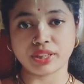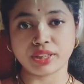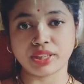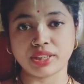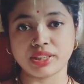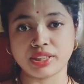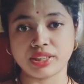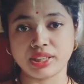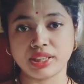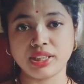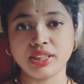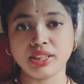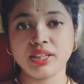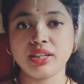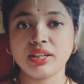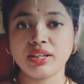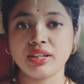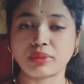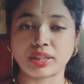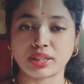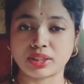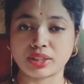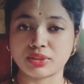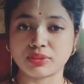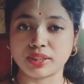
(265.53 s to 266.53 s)
okay, and d
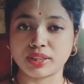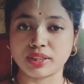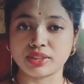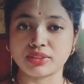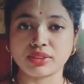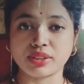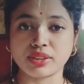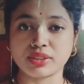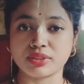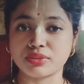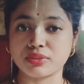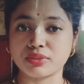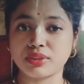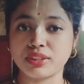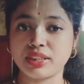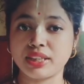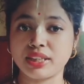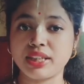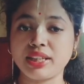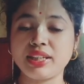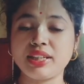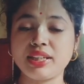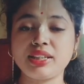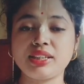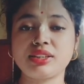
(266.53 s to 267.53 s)
square minus y square. So
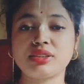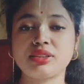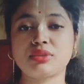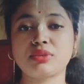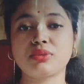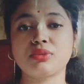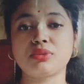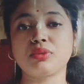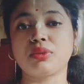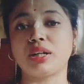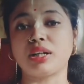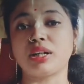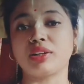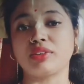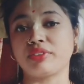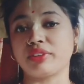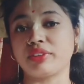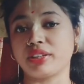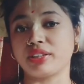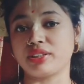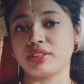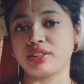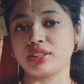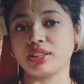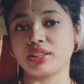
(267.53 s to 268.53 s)
these two are
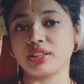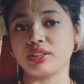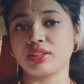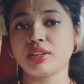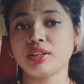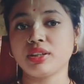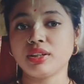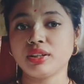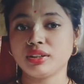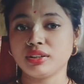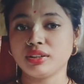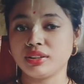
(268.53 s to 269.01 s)
facing